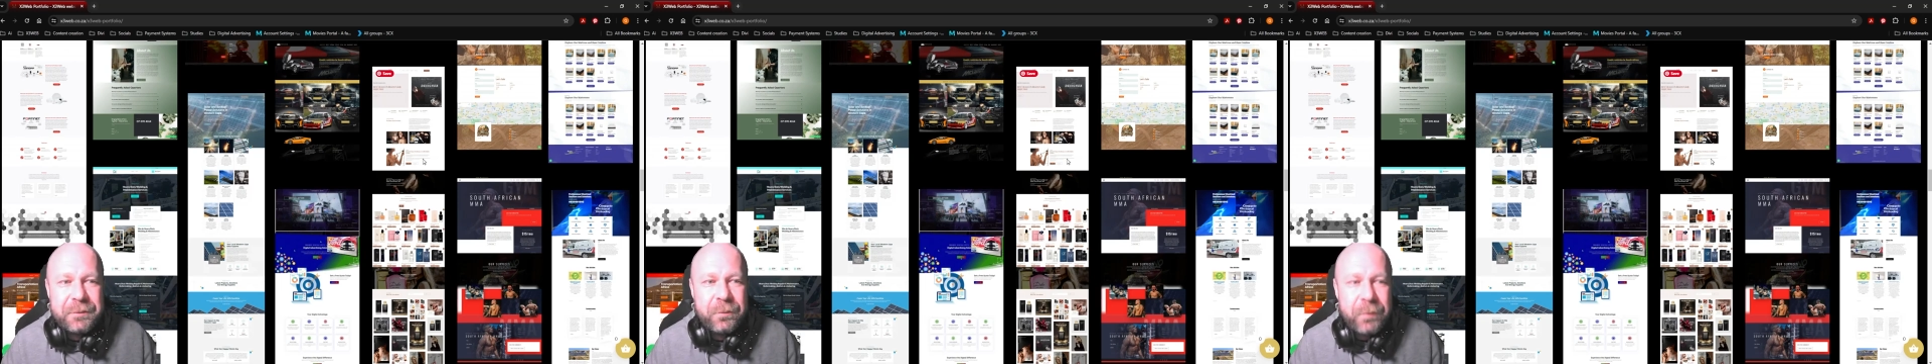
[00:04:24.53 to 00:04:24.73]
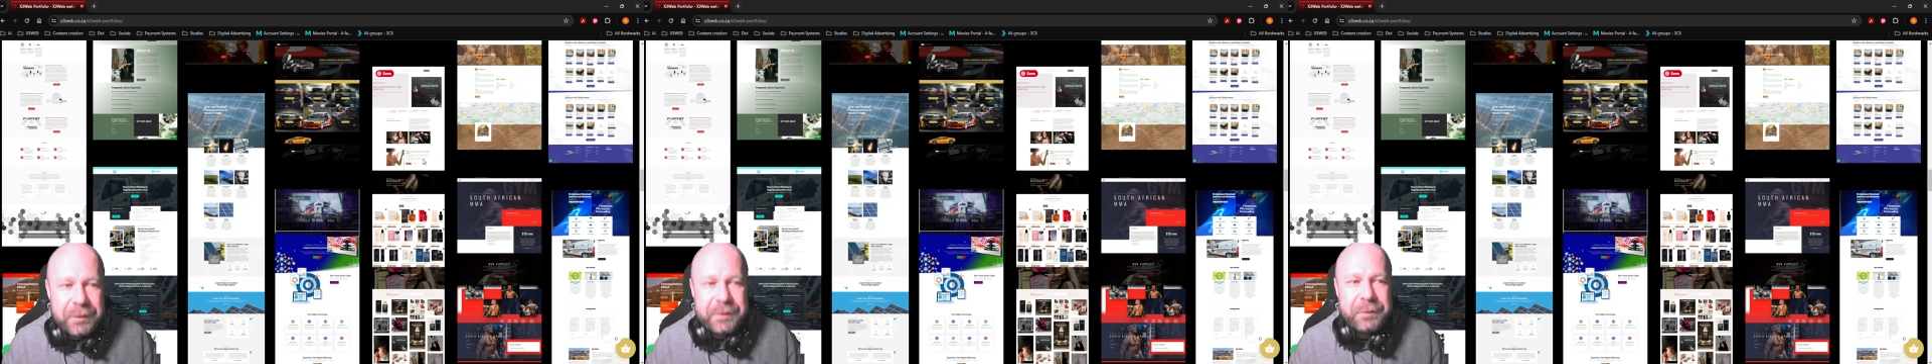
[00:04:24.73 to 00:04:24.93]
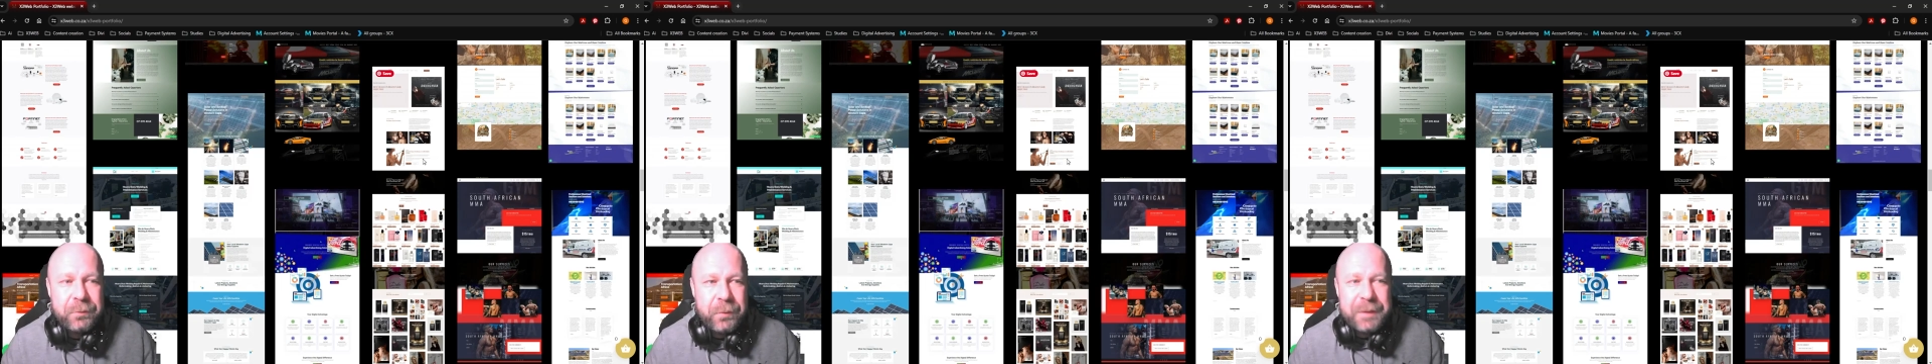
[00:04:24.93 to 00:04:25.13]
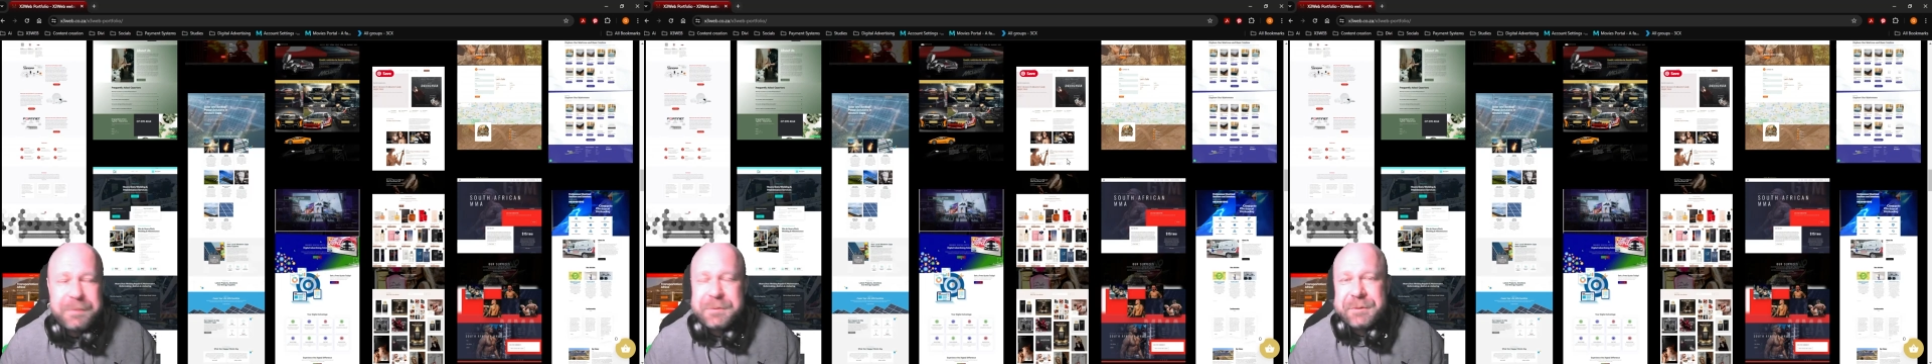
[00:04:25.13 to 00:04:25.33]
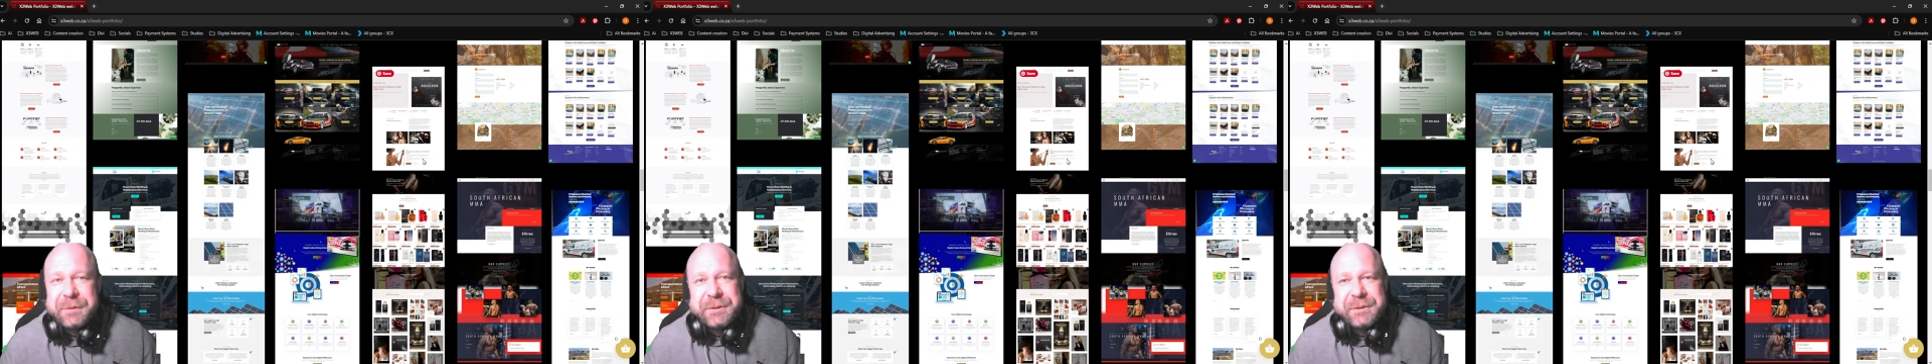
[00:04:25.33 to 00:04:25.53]
what
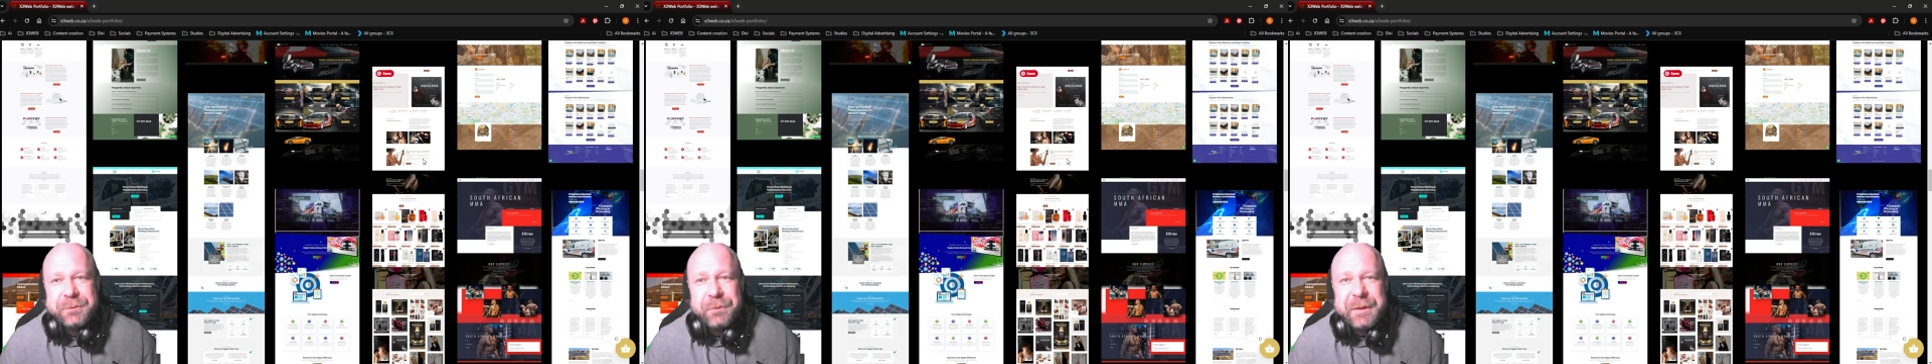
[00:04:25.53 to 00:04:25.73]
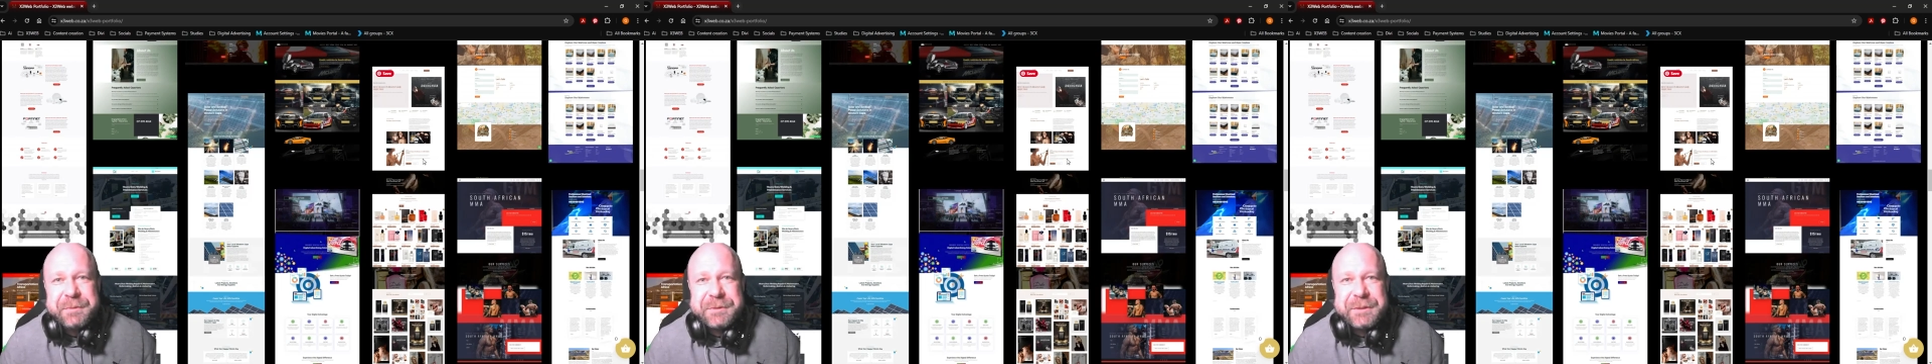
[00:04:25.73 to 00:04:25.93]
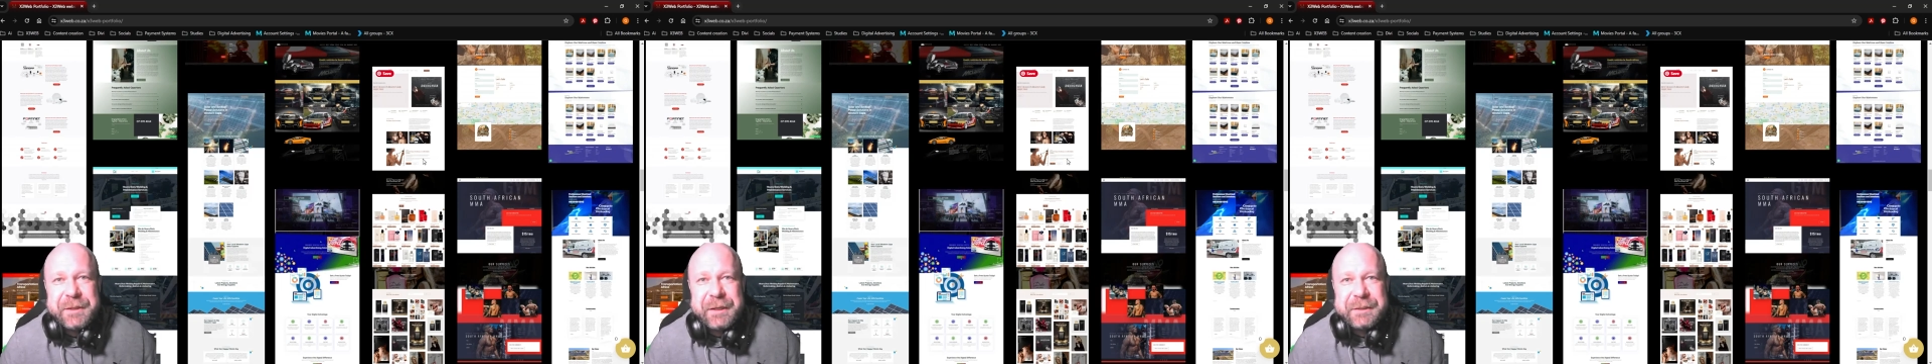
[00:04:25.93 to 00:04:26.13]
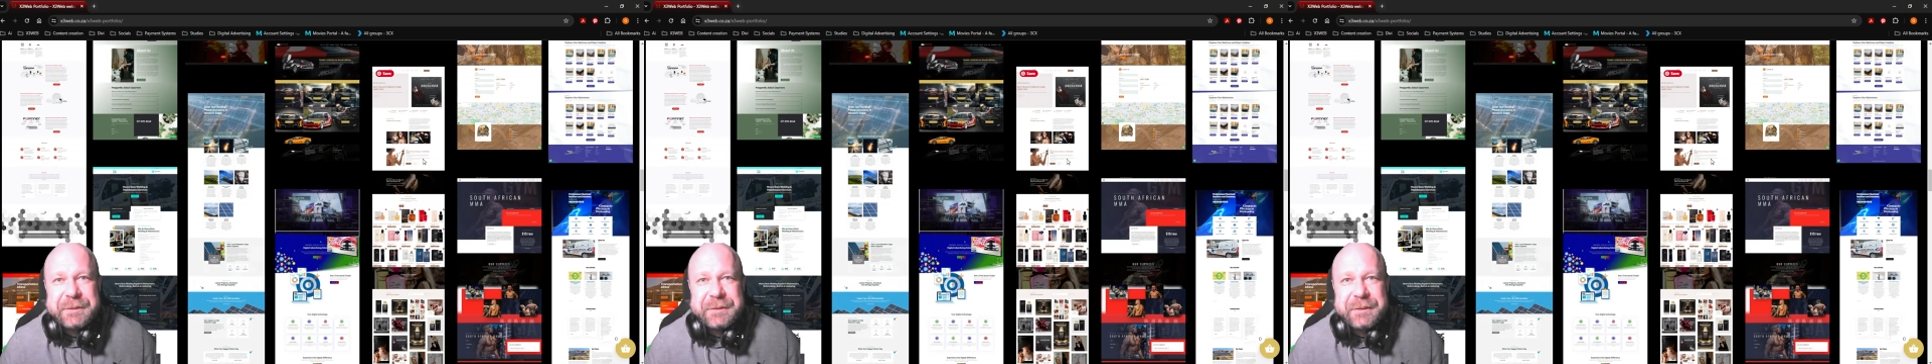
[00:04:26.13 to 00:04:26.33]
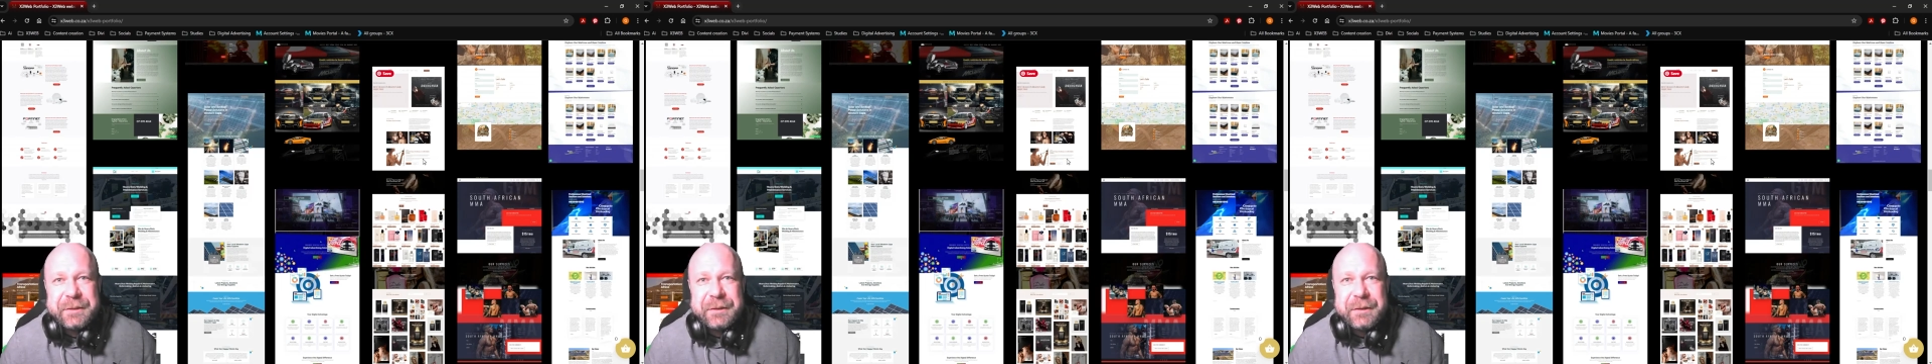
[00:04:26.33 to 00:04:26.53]
webs it's in
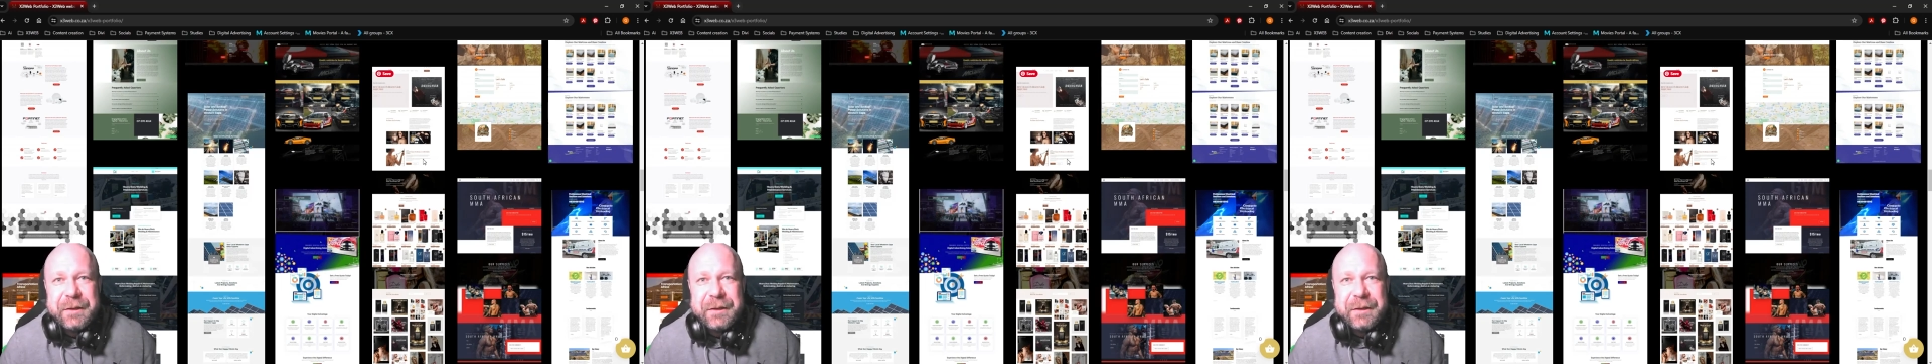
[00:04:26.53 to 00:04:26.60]
websites.